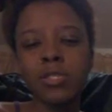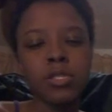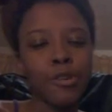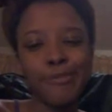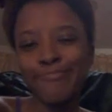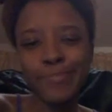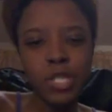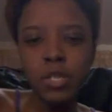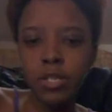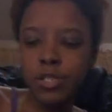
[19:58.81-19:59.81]
So,
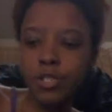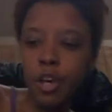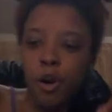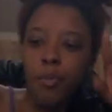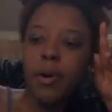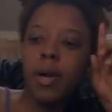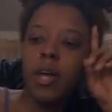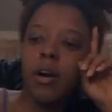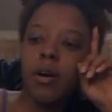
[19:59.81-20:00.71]
but